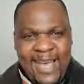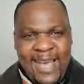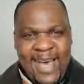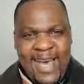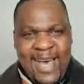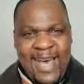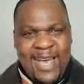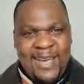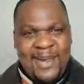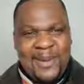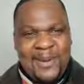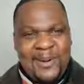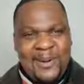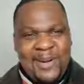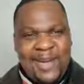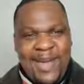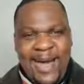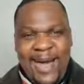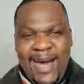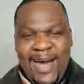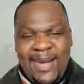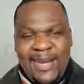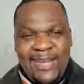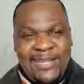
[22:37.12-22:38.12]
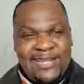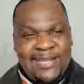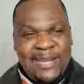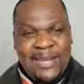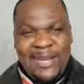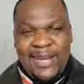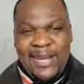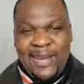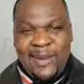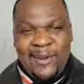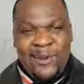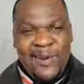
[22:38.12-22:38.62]
I know God has
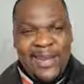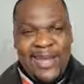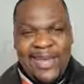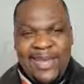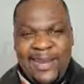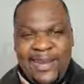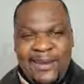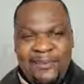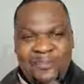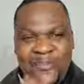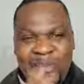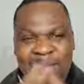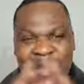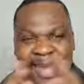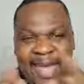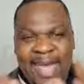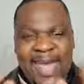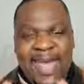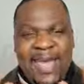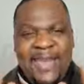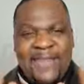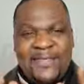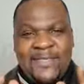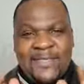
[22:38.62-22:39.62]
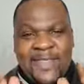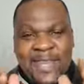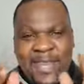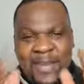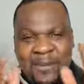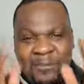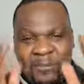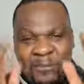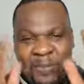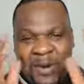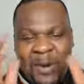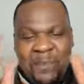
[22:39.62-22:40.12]
got a greater plans
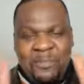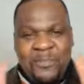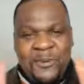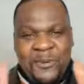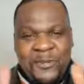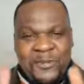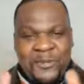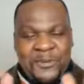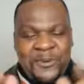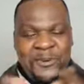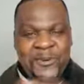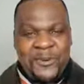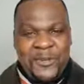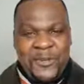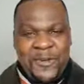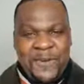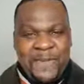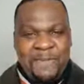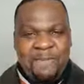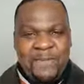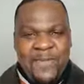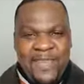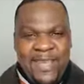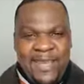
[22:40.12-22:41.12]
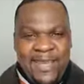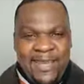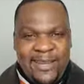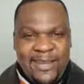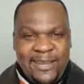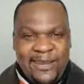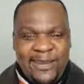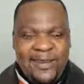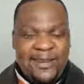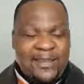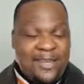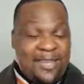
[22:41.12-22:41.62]
and purpose through you.
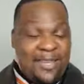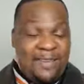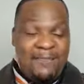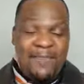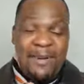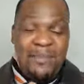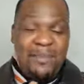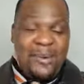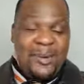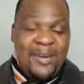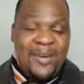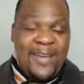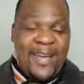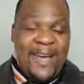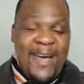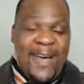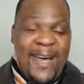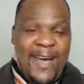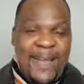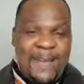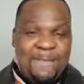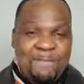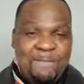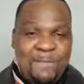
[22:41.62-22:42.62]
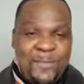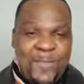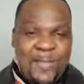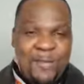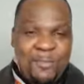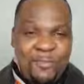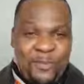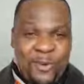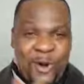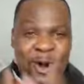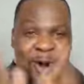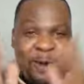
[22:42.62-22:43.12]
Don't give up on God.
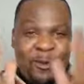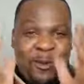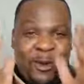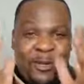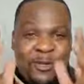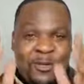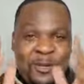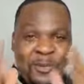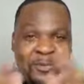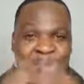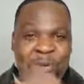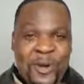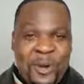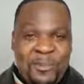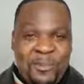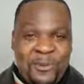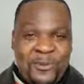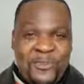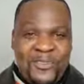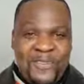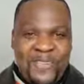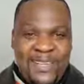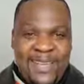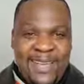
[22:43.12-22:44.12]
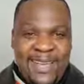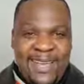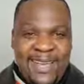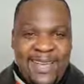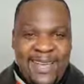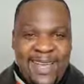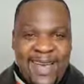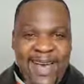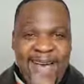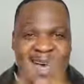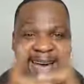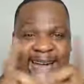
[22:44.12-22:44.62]
Progress on purpose.
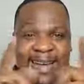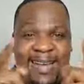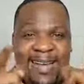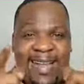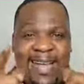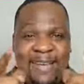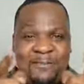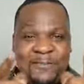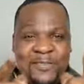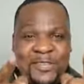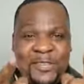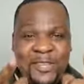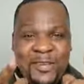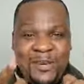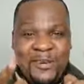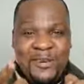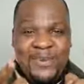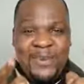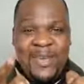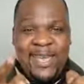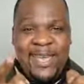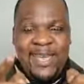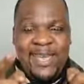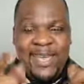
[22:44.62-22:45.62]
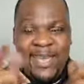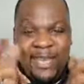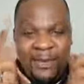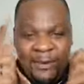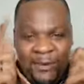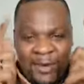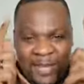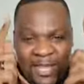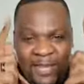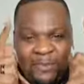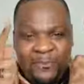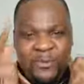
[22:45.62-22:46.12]
God loves you. He
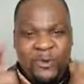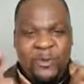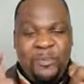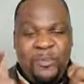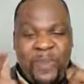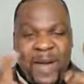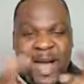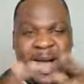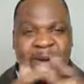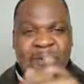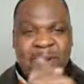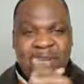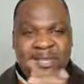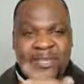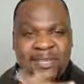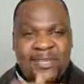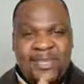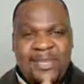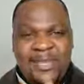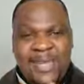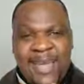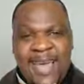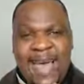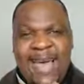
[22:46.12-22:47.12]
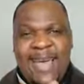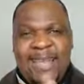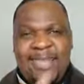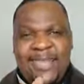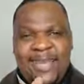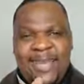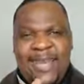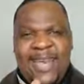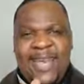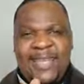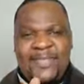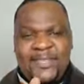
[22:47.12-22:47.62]
will give you power to deny
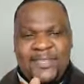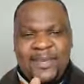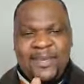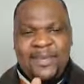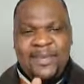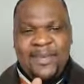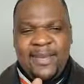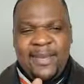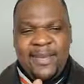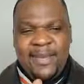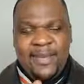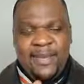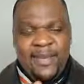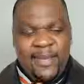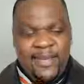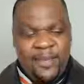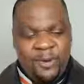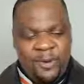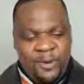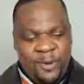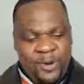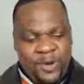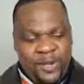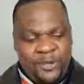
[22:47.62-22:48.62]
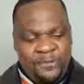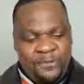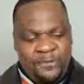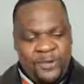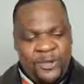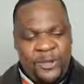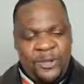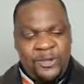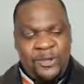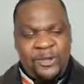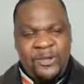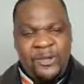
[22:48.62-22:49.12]
the lesser in order
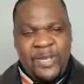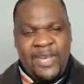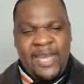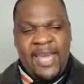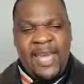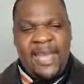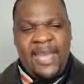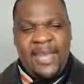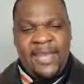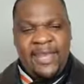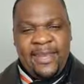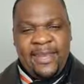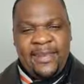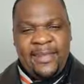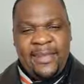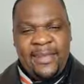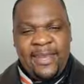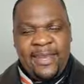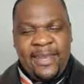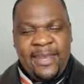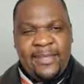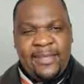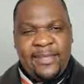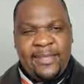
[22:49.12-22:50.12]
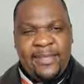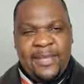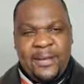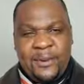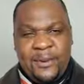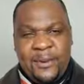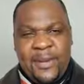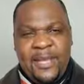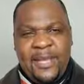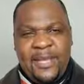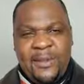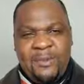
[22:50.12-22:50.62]
for you to gain the
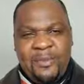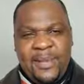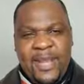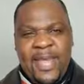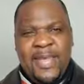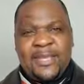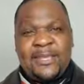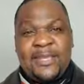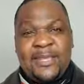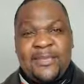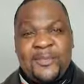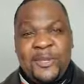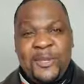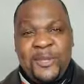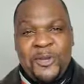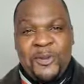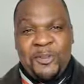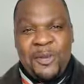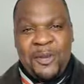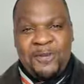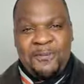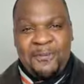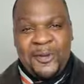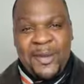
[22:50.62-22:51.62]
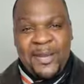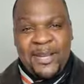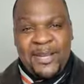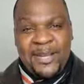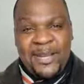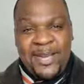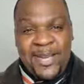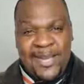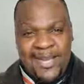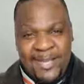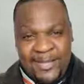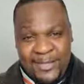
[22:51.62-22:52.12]
greater. Blessings on you, my friend.
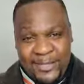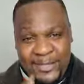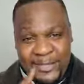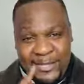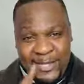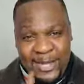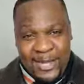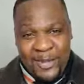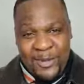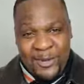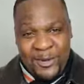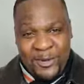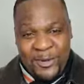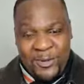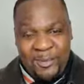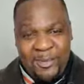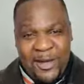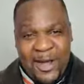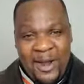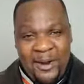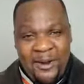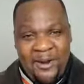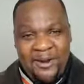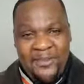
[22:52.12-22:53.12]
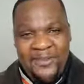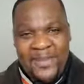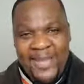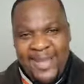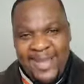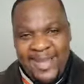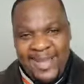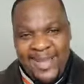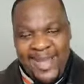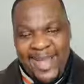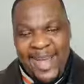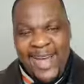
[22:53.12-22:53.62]
See you tomorrow,
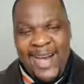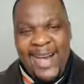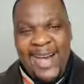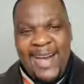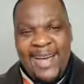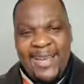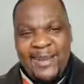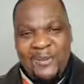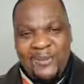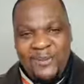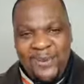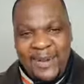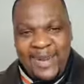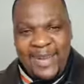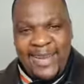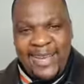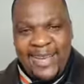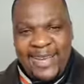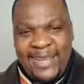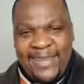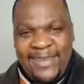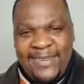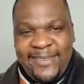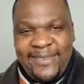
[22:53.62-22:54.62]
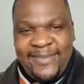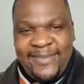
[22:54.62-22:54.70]
God willing.